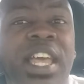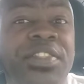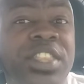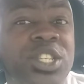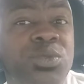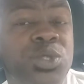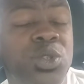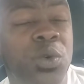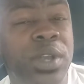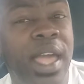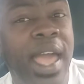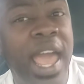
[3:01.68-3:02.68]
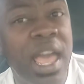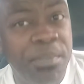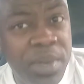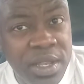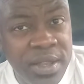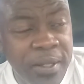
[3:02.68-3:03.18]
that this was going to
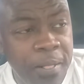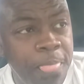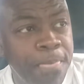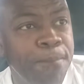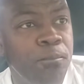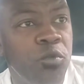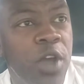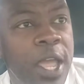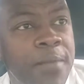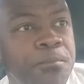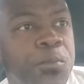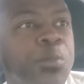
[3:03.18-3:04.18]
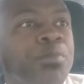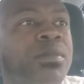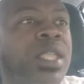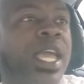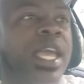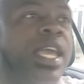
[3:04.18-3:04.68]
happen, right?
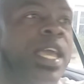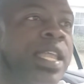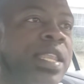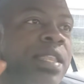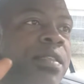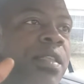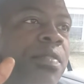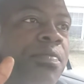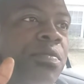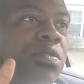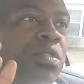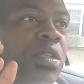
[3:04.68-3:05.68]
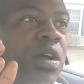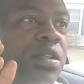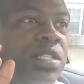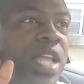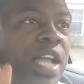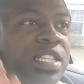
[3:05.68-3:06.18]
And
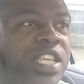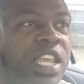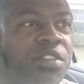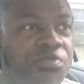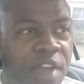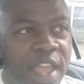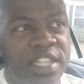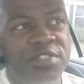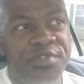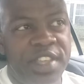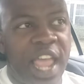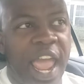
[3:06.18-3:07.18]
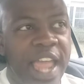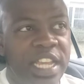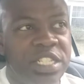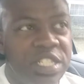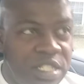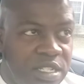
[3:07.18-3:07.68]
Daunte Wright's
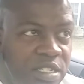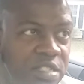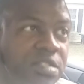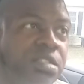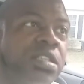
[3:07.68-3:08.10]
reactions